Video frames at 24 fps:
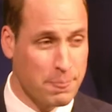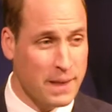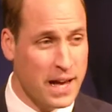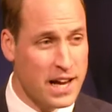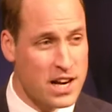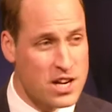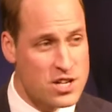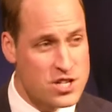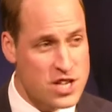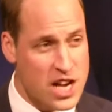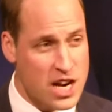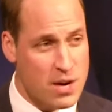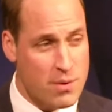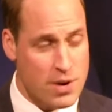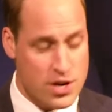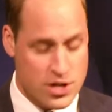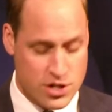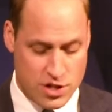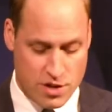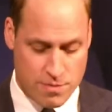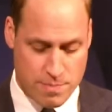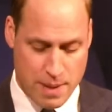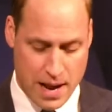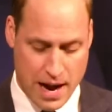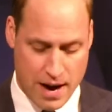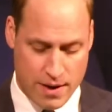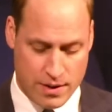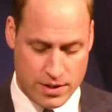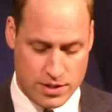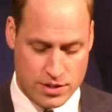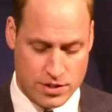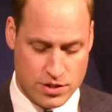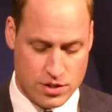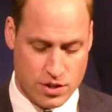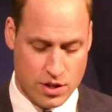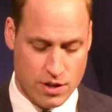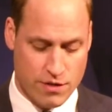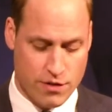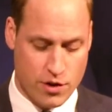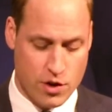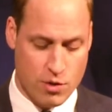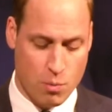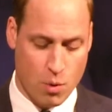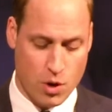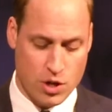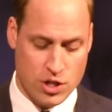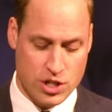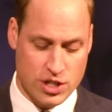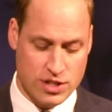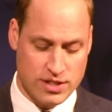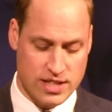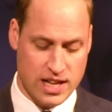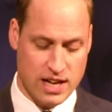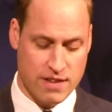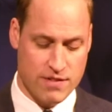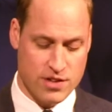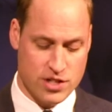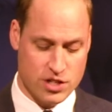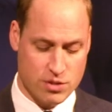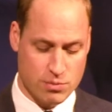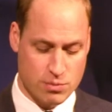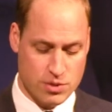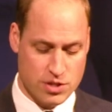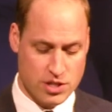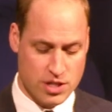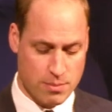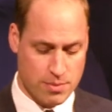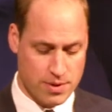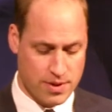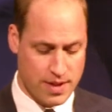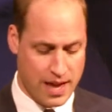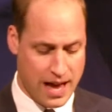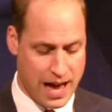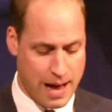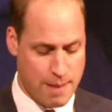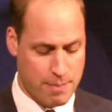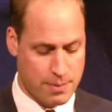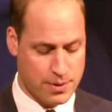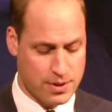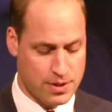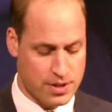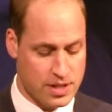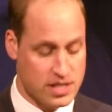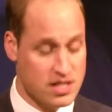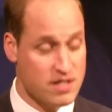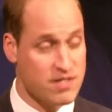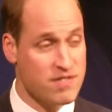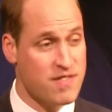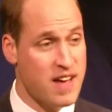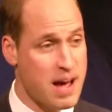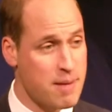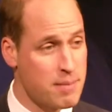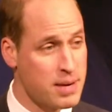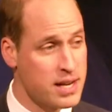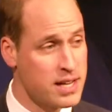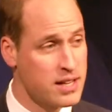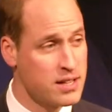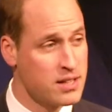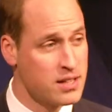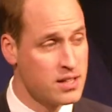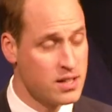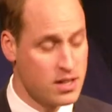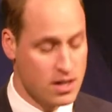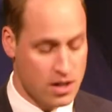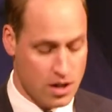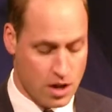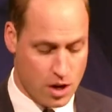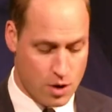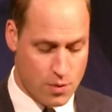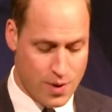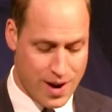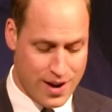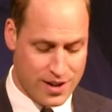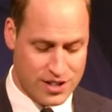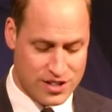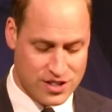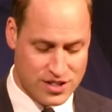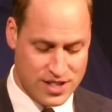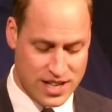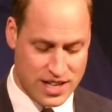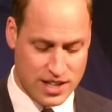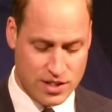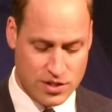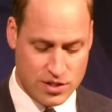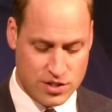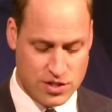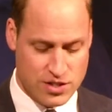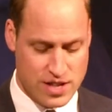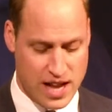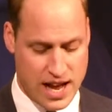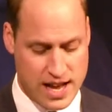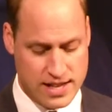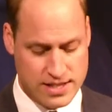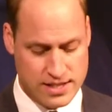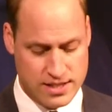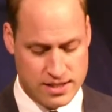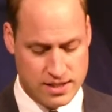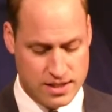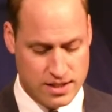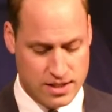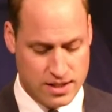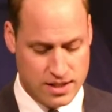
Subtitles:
And a generation of parents of whom watching television was something that happened as a family around a single set